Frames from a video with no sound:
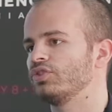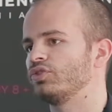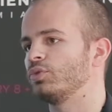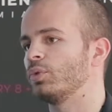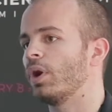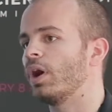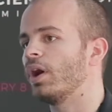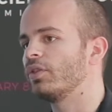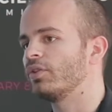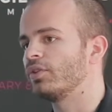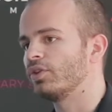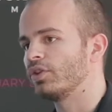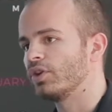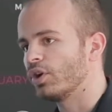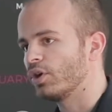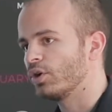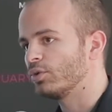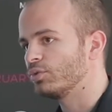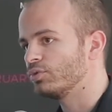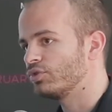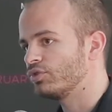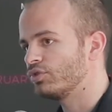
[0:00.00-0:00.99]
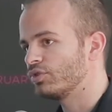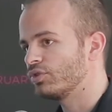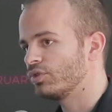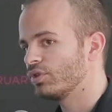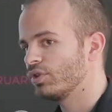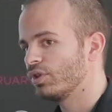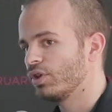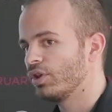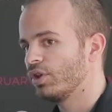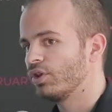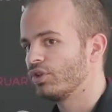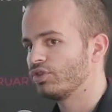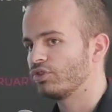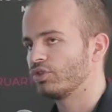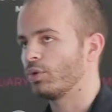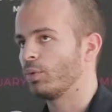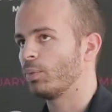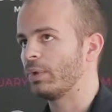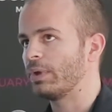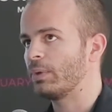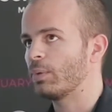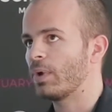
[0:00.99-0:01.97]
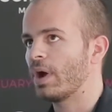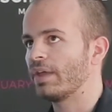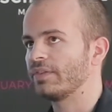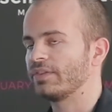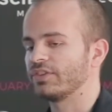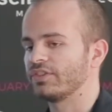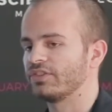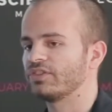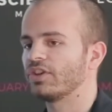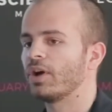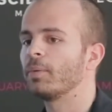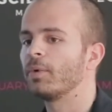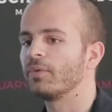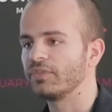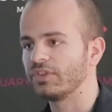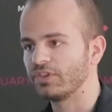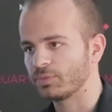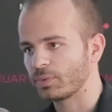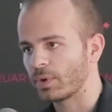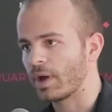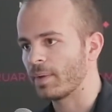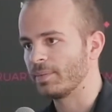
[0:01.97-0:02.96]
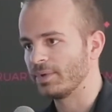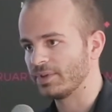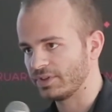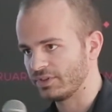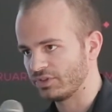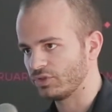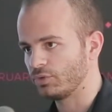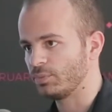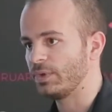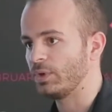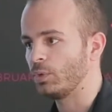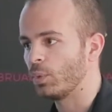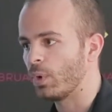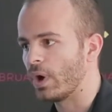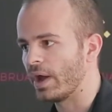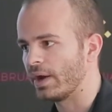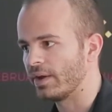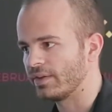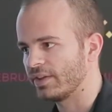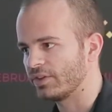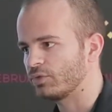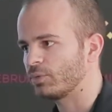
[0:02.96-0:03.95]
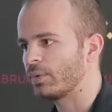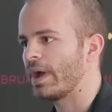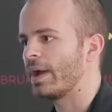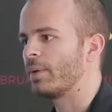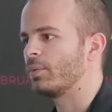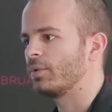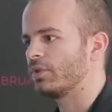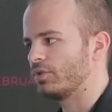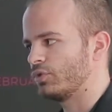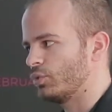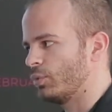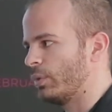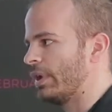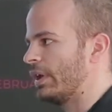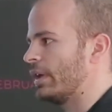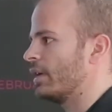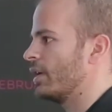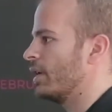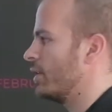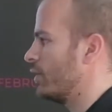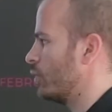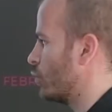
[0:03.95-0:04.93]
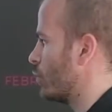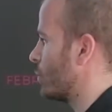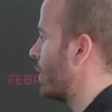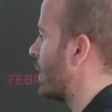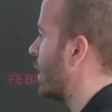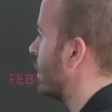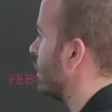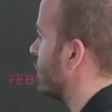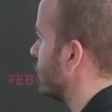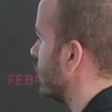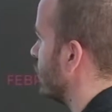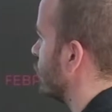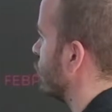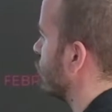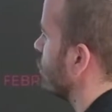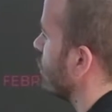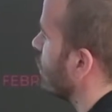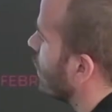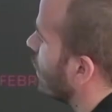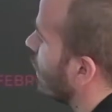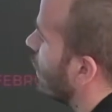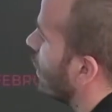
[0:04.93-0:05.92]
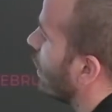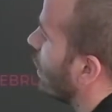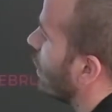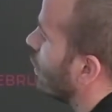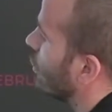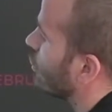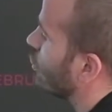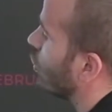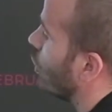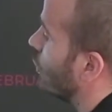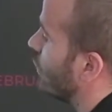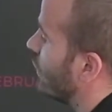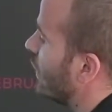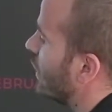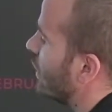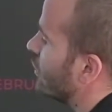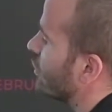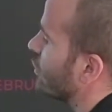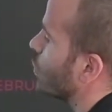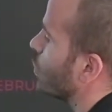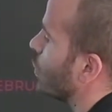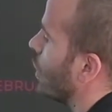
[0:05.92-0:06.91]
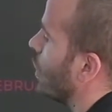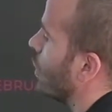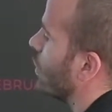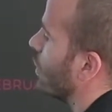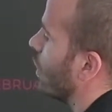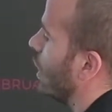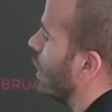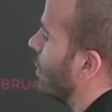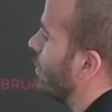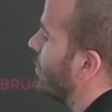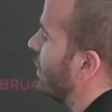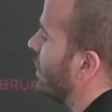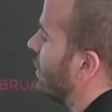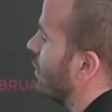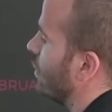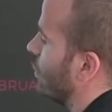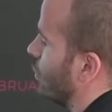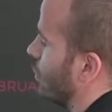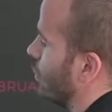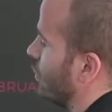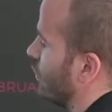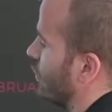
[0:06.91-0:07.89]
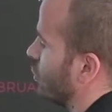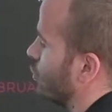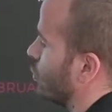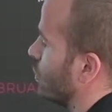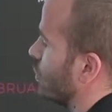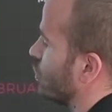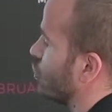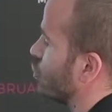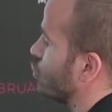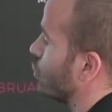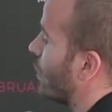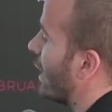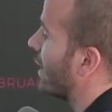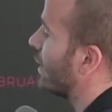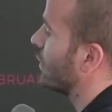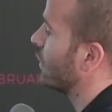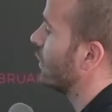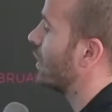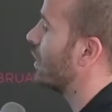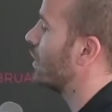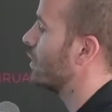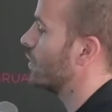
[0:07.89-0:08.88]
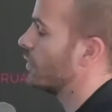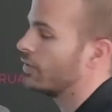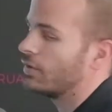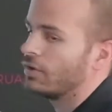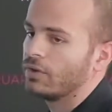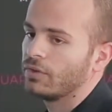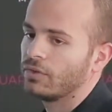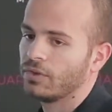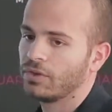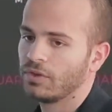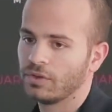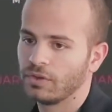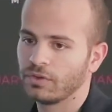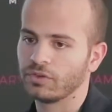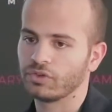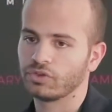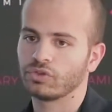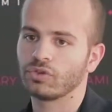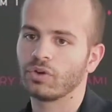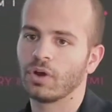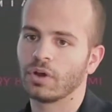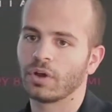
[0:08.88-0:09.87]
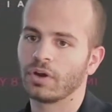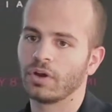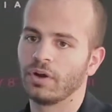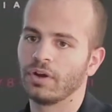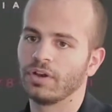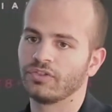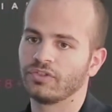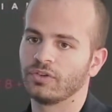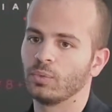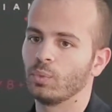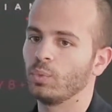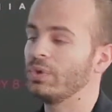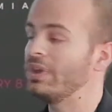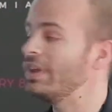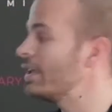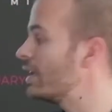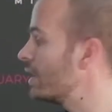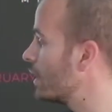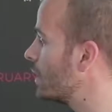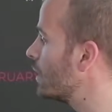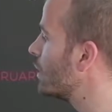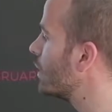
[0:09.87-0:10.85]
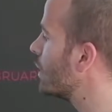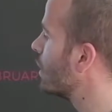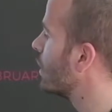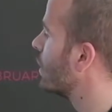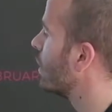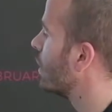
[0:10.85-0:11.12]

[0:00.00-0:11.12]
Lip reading: to other nodes. So we want the sum of these probabilities to be 1. That's why we're doing normalization. So this will strengthen the strong currents and weaken